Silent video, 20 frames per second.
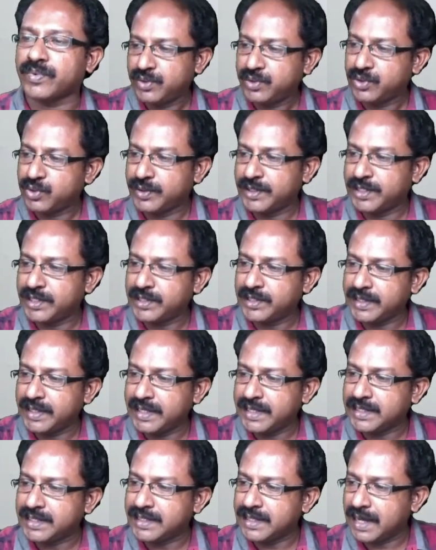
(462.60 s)
So this
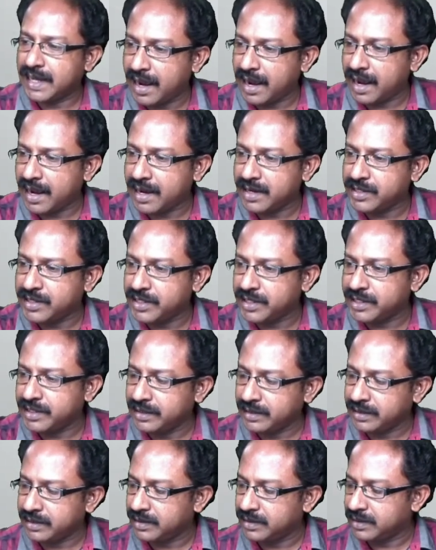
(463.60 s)
is
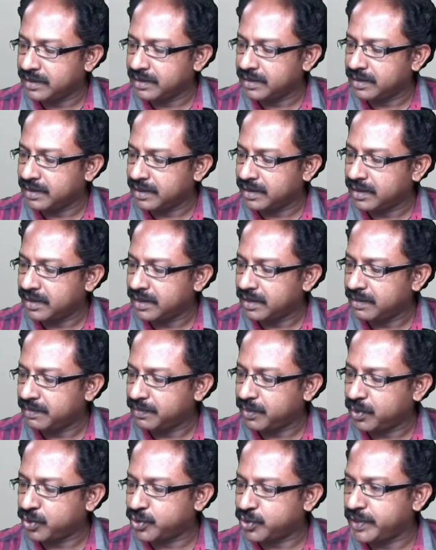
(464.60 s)
anterior,
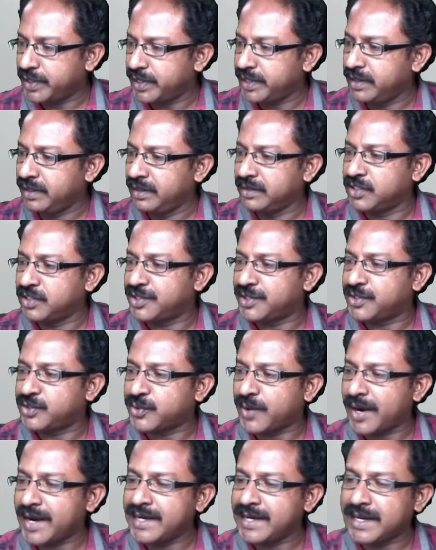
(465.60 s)
posterior, this
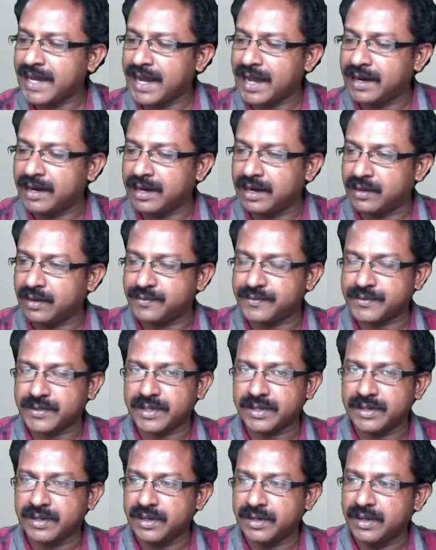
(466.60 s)
is right and
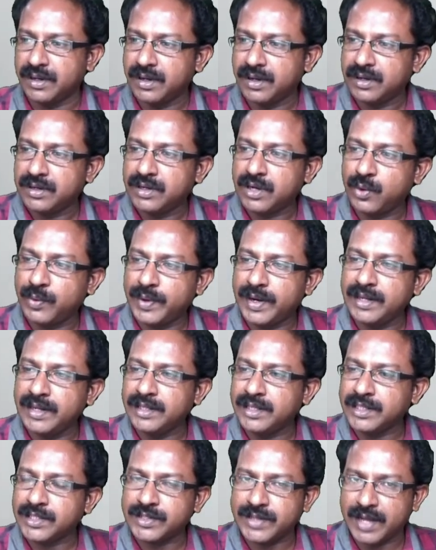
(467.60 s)
left. Now in
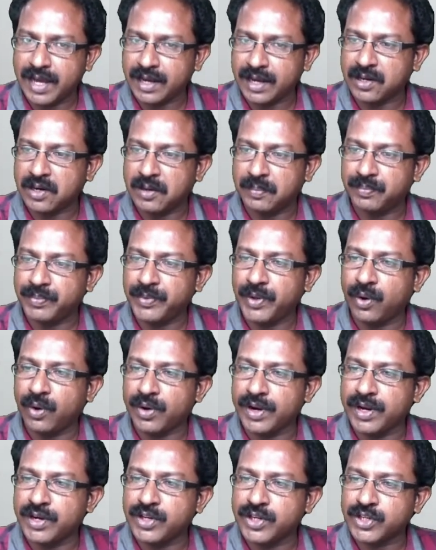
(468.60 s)
this diagram, the
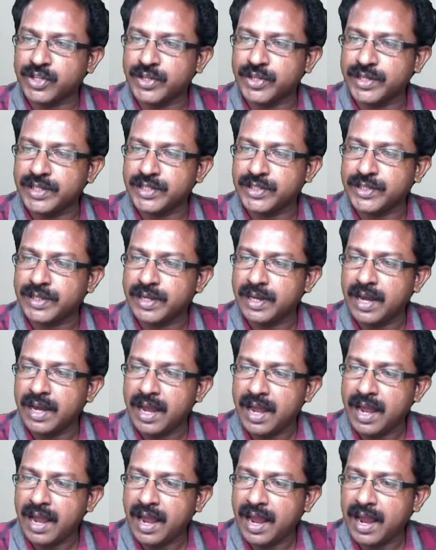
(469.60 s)
orientation is,
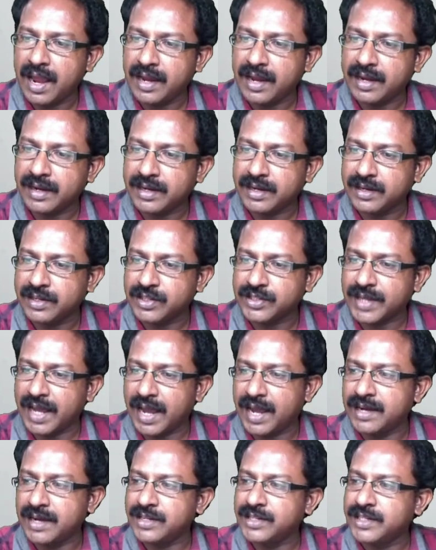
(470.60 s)
here is
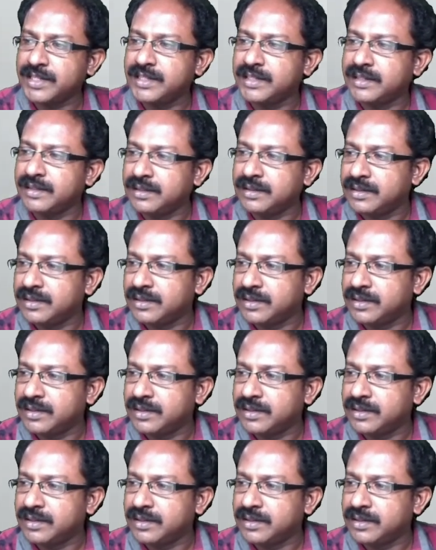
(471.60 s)
anterior,